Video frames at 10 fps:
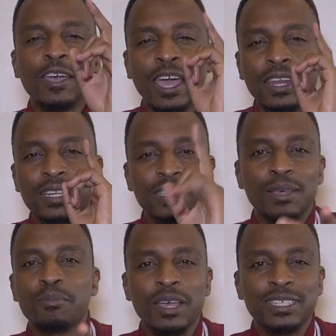And it is
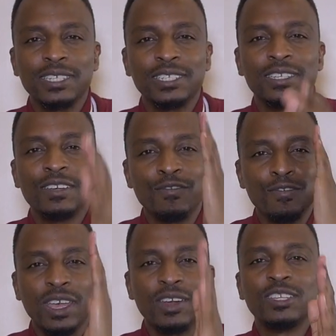a message
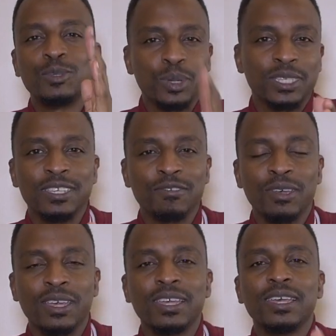very
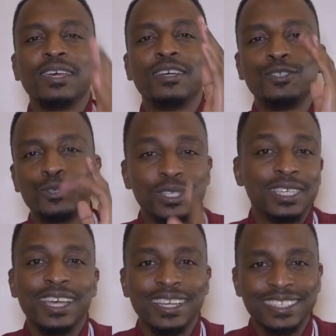specific to
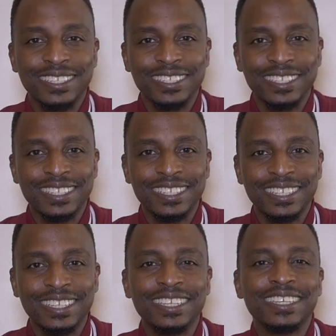seekers.
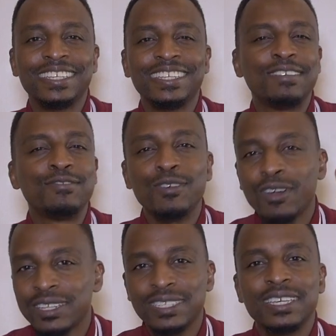If
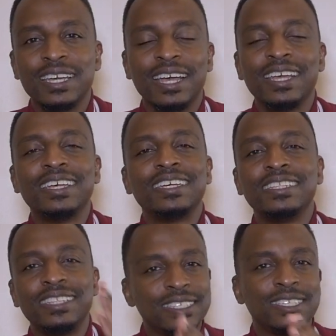you're a seeker,
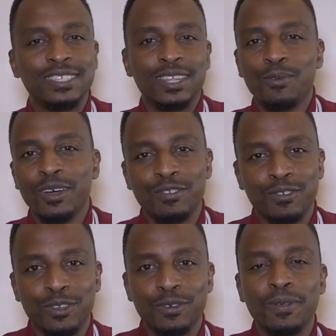this is the word
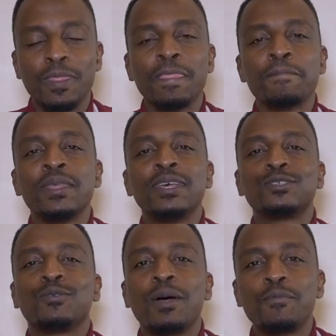for you.
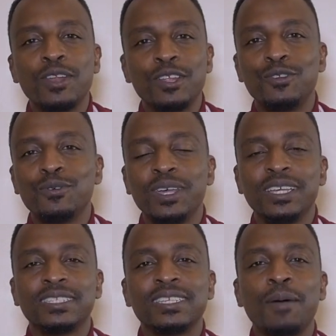So, what I'm going to do
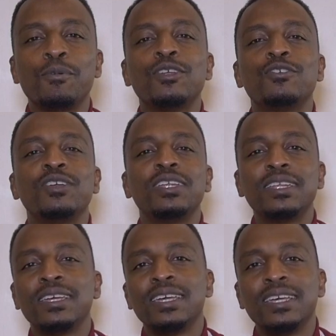is, I'm going to read
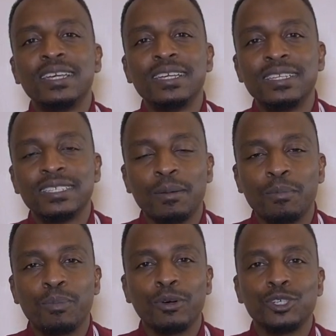some
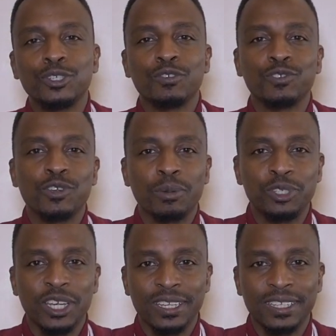portions of
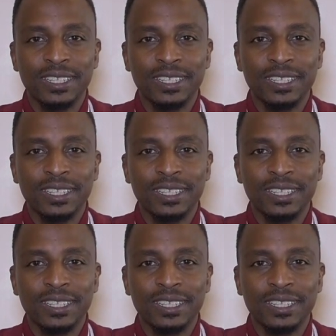scripture.